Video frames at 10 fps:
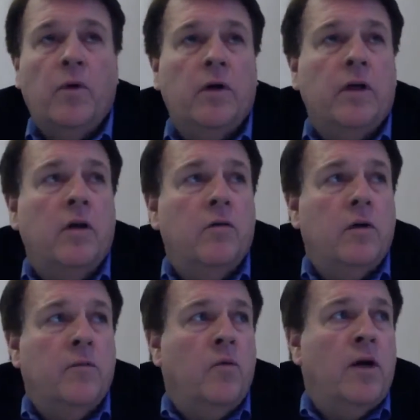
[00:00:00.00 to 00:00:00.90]
Well, you
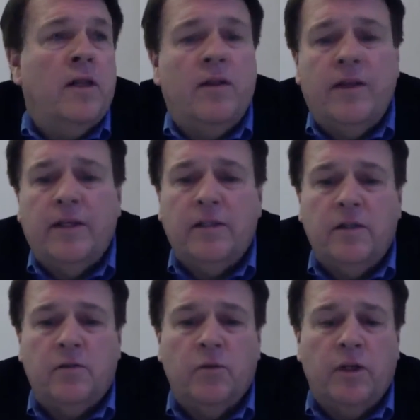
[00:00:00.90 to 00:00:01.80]
know, one of the
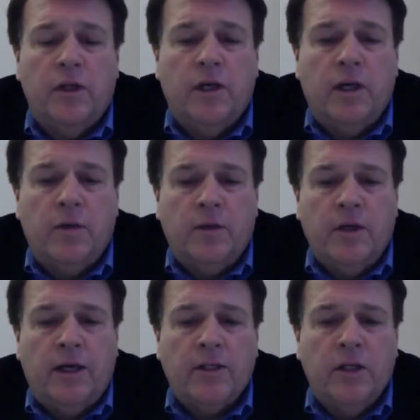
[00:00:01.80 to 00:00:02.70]
things that's really,
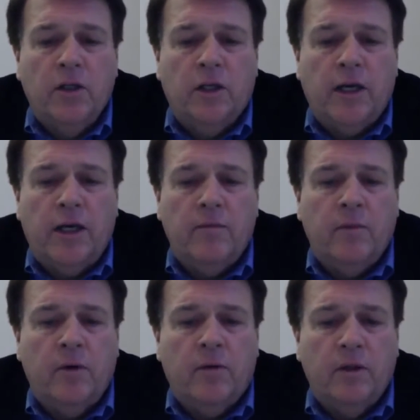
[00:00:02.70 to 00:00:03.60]
when you actually look
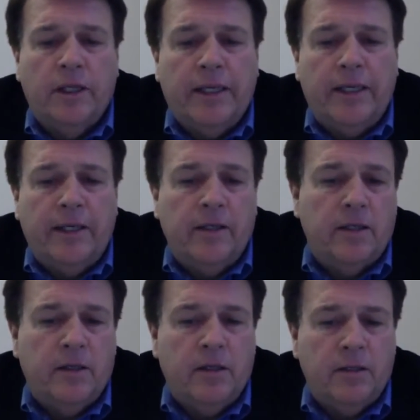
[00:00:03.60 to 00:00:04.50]
at both
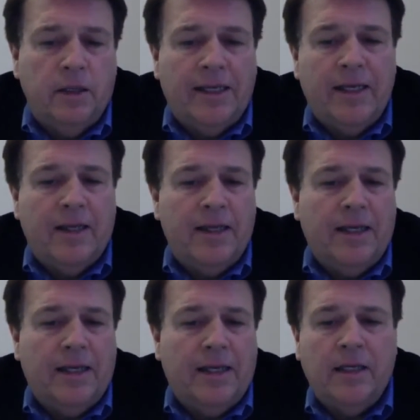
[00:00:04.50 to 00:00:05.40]
lean
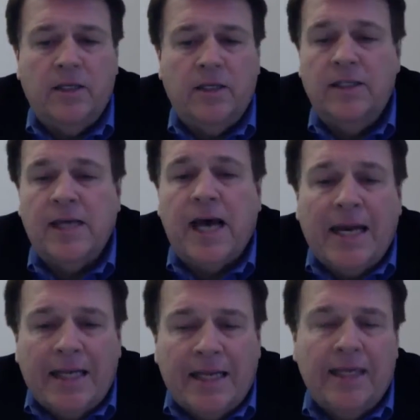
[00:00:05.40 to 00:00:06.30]
thinking,
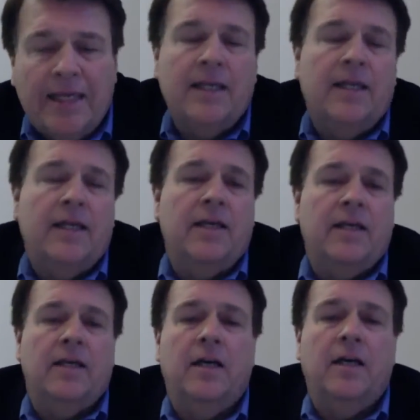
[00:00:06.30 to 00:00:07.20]
design
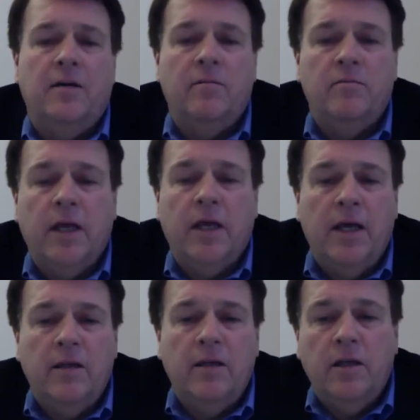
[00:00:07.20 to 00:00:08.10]
thinking,
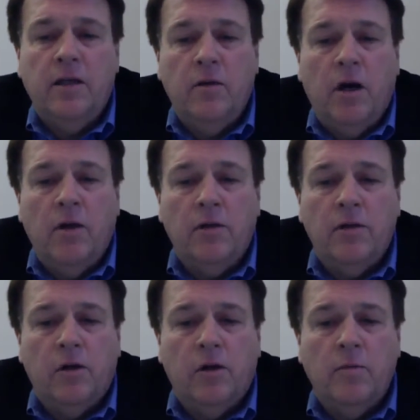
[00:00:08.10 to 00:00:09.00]
and, you know,
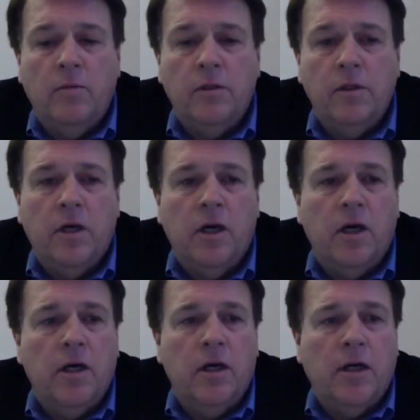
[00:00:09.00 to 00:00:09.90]
other terms,
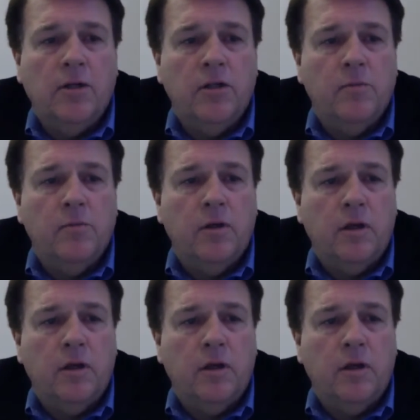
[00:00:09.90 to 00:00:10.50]
and I'll just put